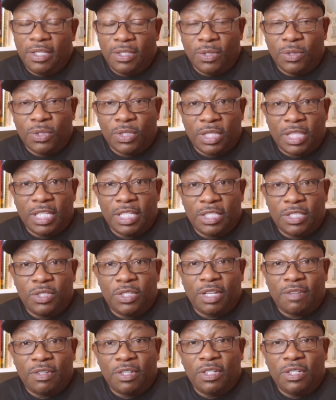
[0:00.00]
Those are things
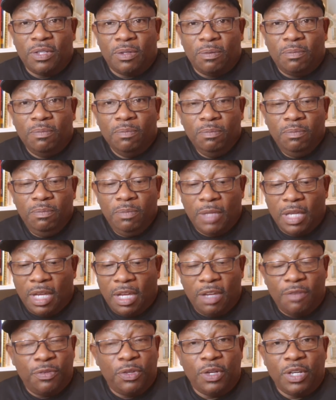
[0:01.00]
that you have to do.
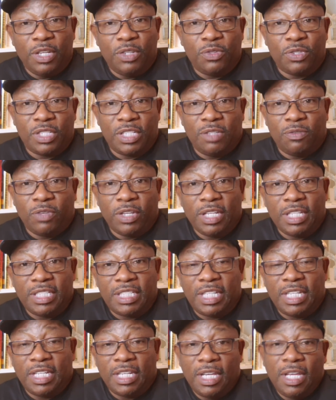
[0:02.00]
If you're interested in real
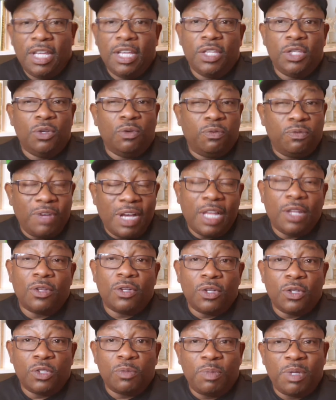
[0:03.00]
estate, you follow
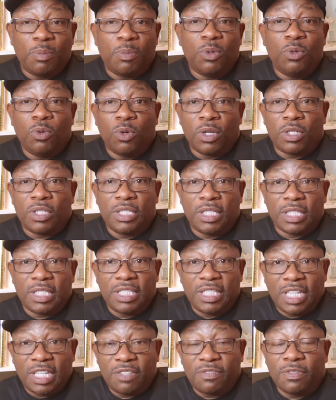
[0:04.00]
those people who are
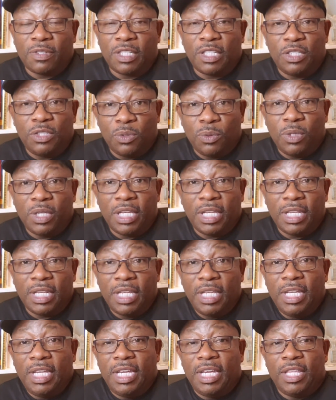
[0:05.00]
successfully doing it
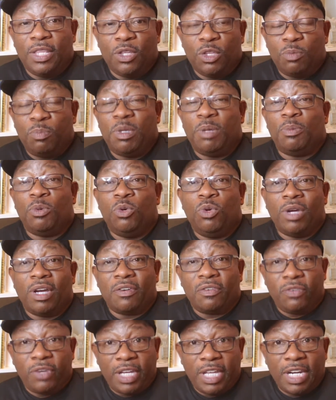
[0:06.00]
and those people who
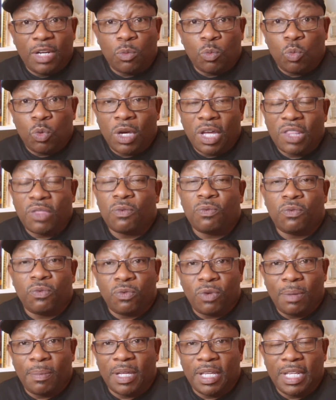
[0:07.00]
have created wealth
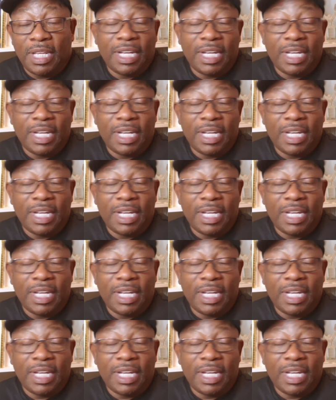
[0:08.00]
from it.